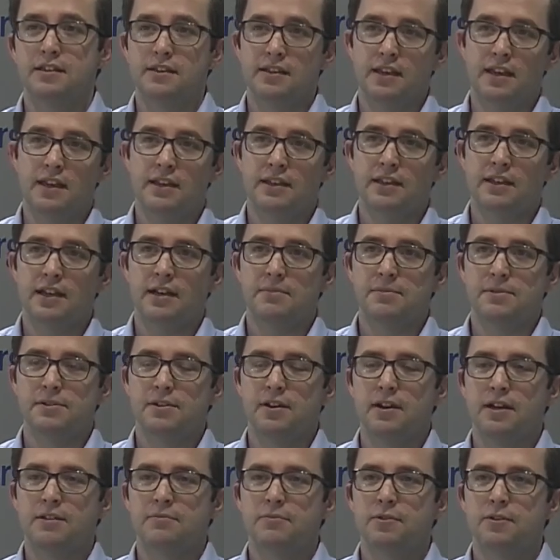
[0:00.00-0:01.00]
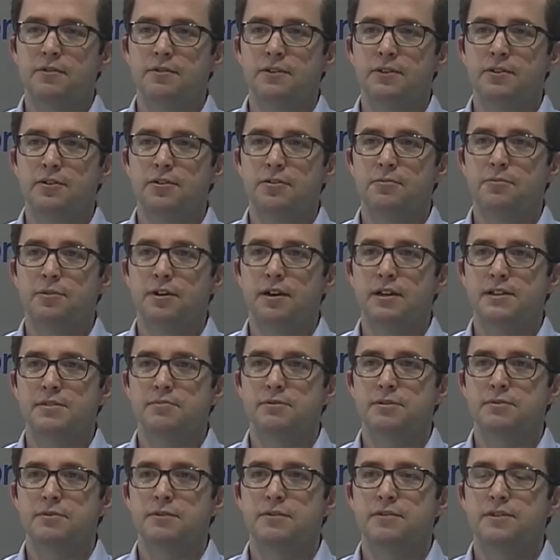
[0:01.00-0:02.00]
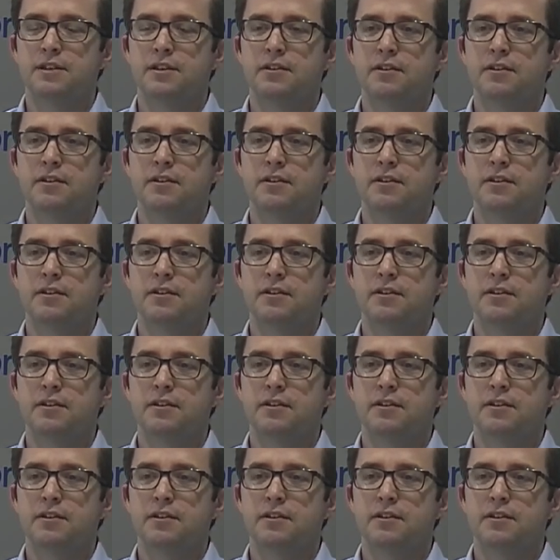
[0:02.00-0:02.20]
any upside move in the oil price, which we've seen